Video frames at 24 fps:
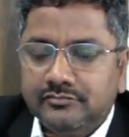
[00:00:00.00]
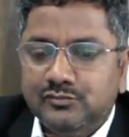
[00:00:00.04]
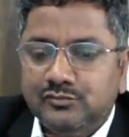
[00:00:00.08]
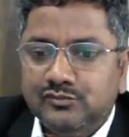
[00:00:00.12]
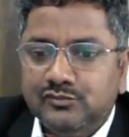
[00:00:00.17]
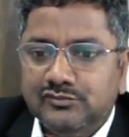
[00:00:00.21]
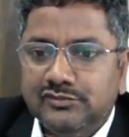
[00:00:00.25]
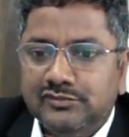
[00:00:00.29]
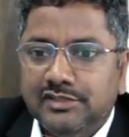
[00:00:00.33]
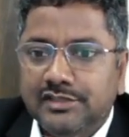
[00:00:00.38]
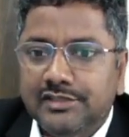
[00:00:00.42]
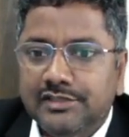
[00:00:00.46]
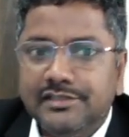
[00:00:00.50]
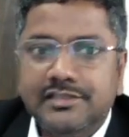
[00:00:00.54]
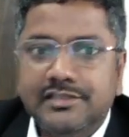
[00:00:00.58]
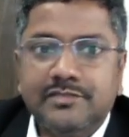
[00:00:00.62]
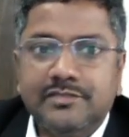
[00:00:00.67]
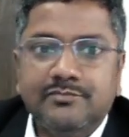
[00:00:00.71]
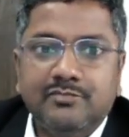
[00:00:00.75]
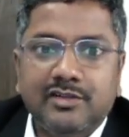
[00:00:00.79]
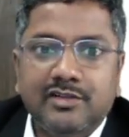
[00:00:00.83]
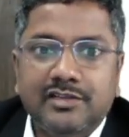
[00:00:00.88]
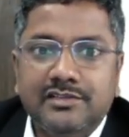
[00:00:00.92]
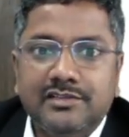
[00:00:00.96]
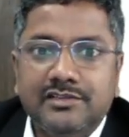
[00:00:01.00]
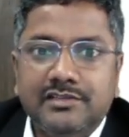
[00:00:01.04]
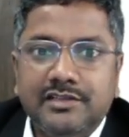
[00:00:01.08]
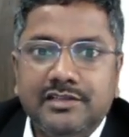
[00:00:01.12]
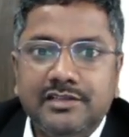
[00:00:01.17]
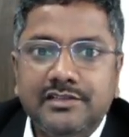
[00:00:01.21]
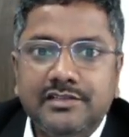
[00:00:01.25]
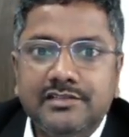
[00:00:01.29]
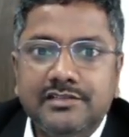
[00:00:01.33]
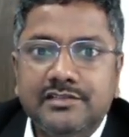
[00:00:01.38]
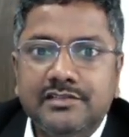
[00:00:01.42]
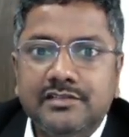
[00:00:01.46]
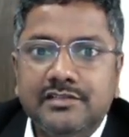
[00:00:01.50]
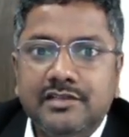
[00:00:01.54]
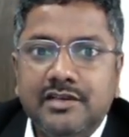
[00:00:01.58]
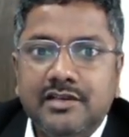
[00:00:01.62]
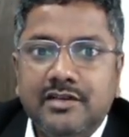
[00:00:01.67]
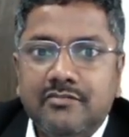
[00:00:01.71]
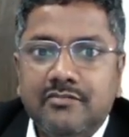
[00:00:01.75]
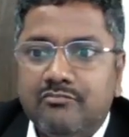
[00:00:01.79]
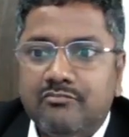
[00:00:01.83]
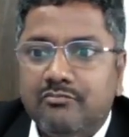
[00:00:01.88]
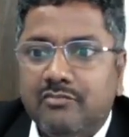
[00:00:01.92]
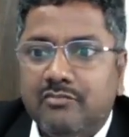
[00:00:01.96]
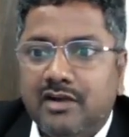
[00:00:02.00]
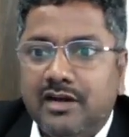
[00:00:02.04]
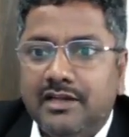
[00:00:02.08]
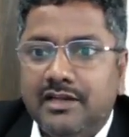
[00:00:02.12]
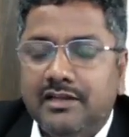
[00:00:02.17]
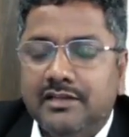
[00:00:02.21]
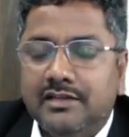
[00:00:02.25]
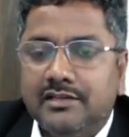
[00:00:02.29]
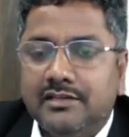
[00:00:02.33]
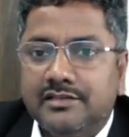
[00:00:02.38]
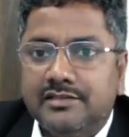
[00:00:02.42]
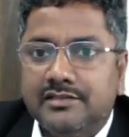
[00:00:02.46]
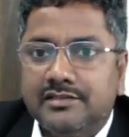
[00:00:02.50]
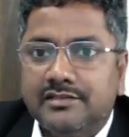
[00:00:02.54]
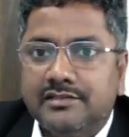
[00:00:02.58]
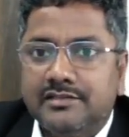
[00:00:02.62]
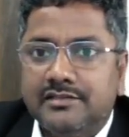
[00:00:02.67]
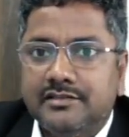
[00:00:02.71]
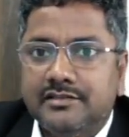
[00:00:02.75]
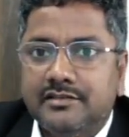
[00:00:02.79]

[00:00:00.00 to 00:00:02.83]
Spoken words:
this plus this minus